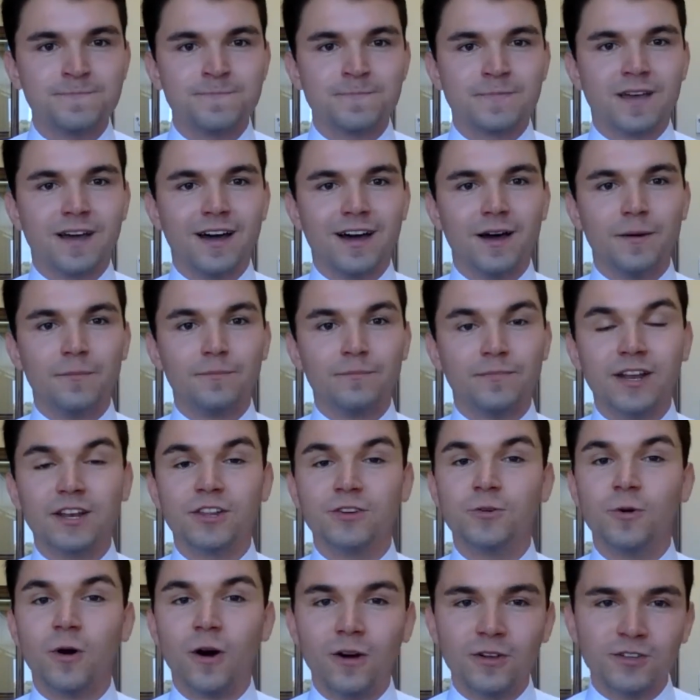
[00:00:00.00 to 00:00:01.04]
But
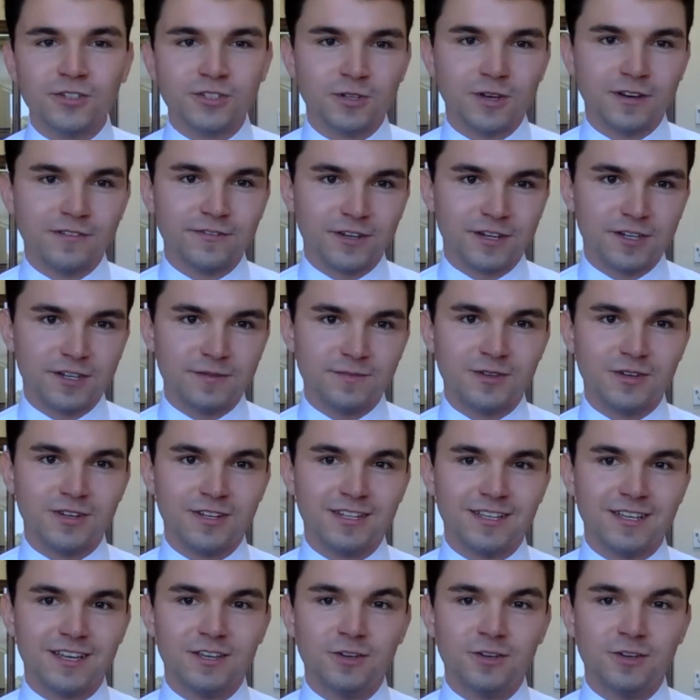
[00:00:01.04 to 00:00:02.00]
you also have a community,